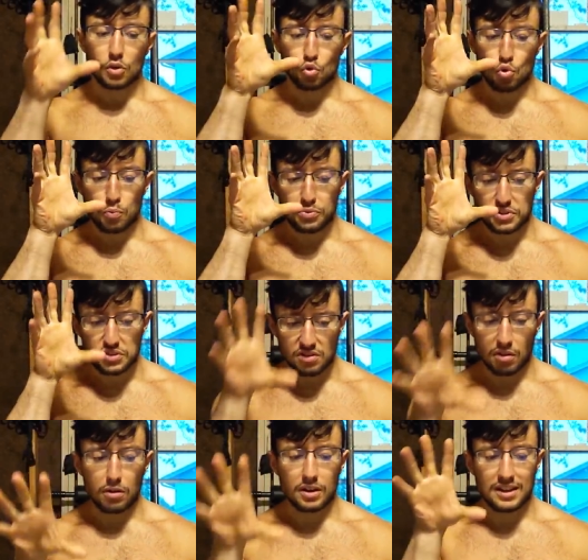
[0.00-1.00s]
to
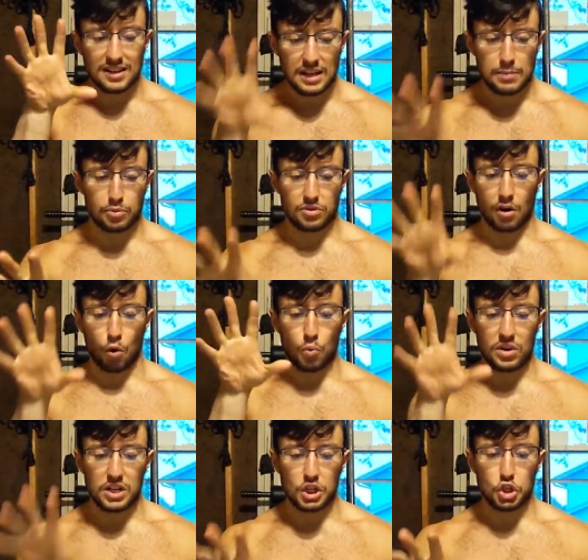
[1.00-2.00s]
still keep their
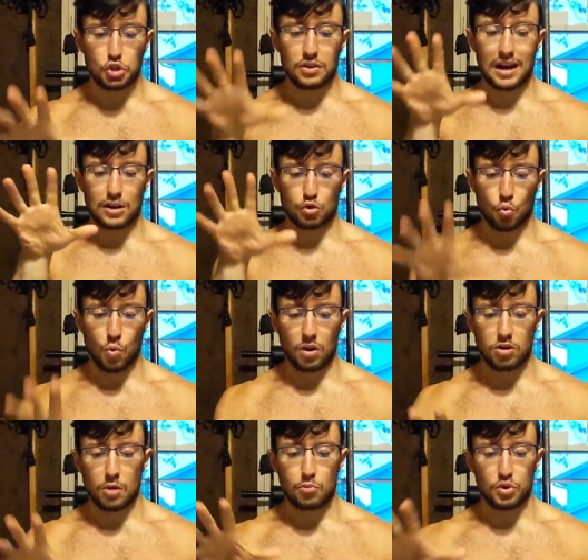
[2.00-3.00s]
religion as a
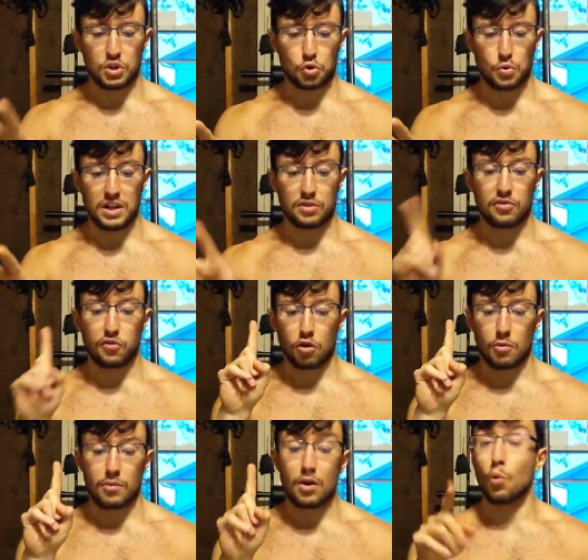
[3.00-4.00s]
welcome retreat
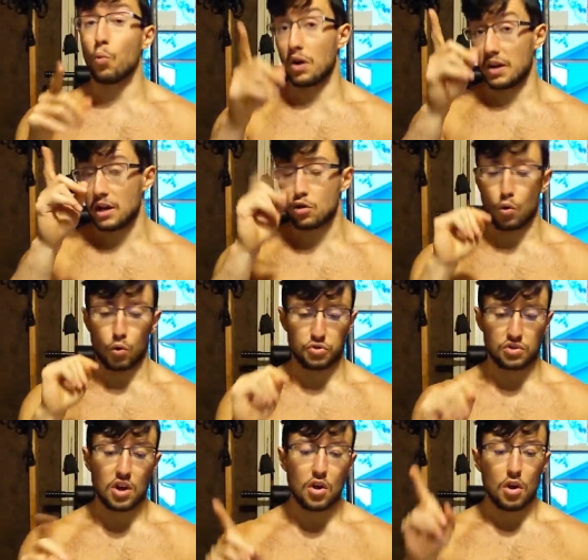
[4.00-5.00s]
from what he
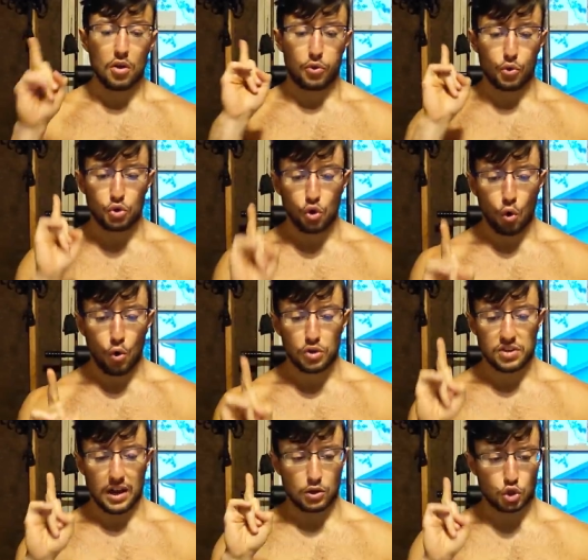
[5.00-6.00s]
calls the
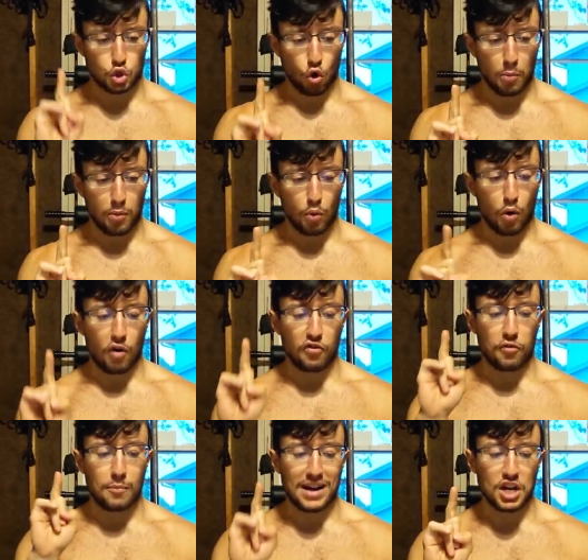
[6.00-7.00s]
noise and trouble
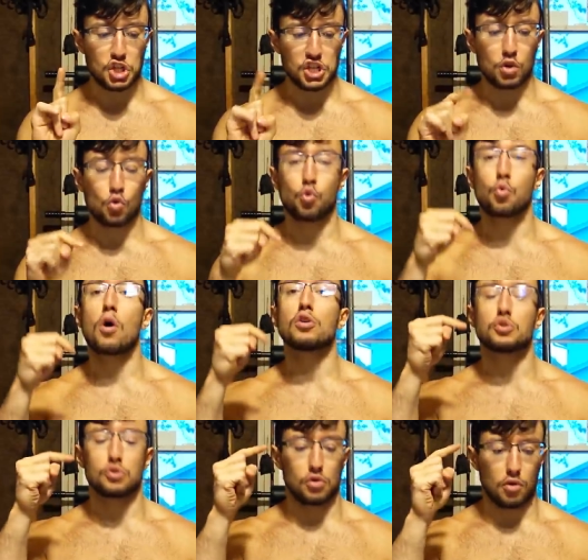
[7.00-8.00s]
of managing
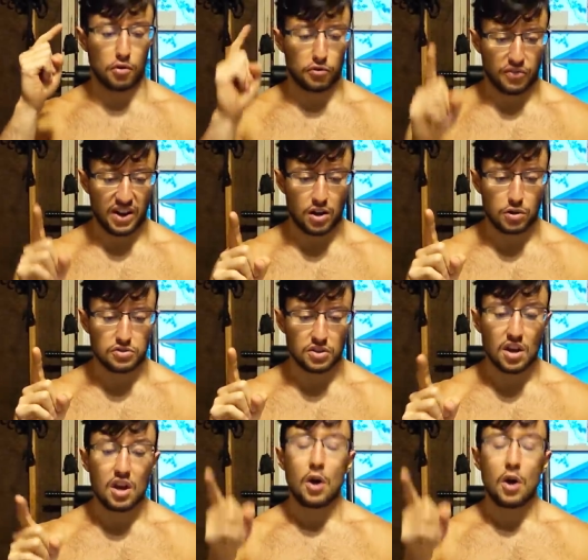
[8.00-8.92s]
grosser affairs,